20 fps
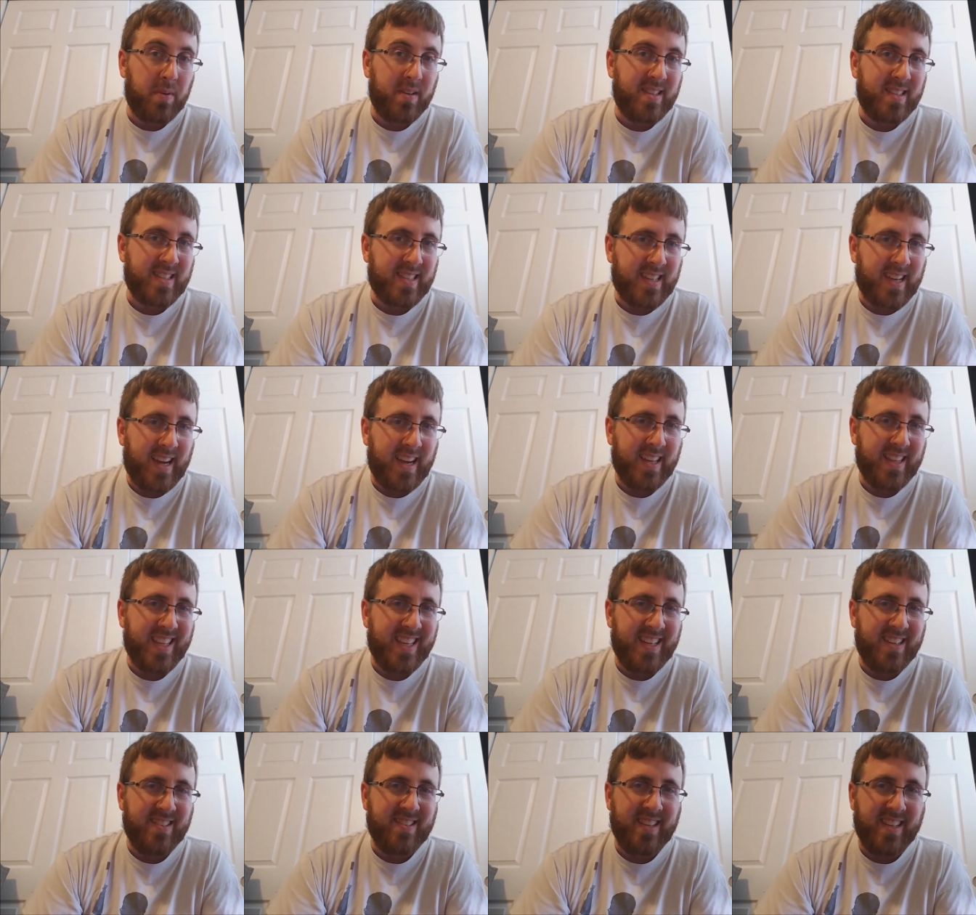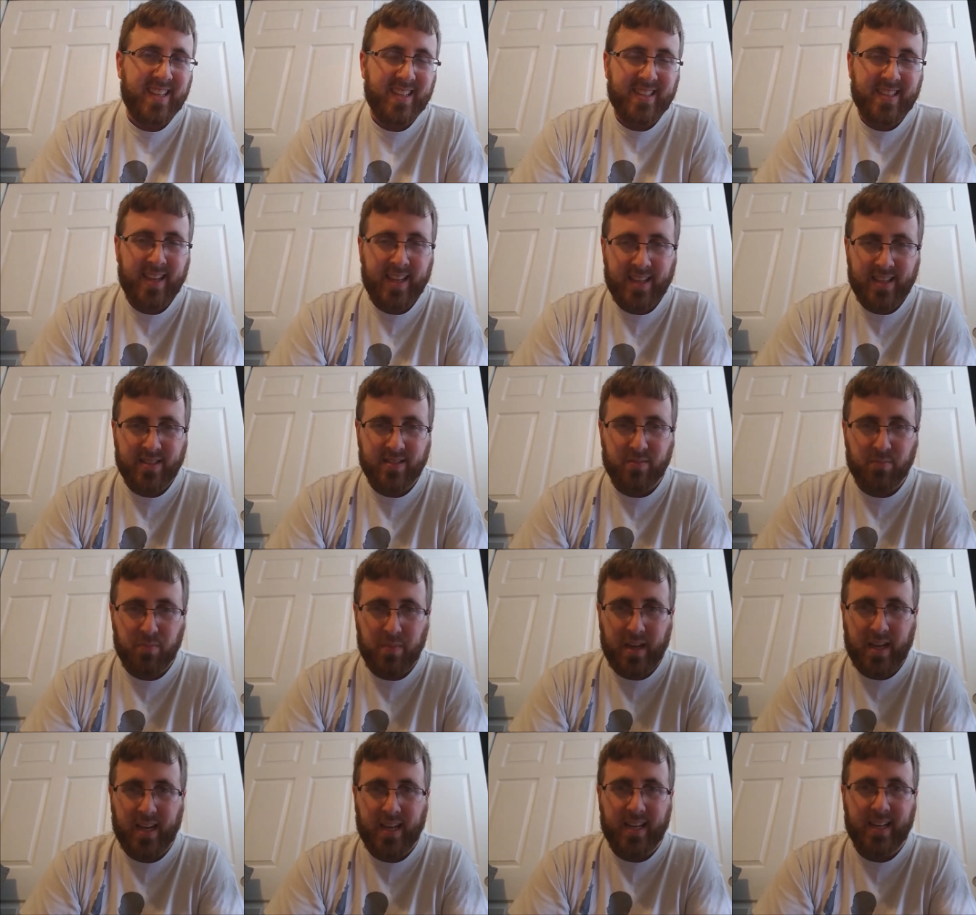But Skylanders is his
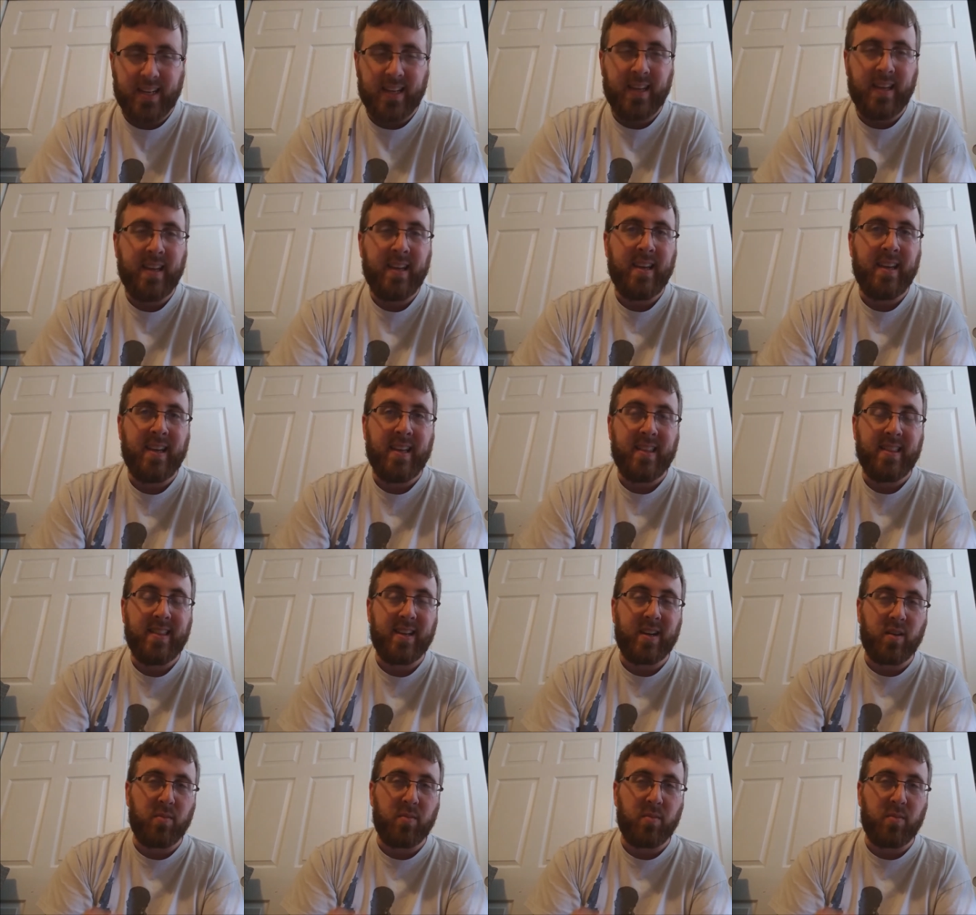main thing.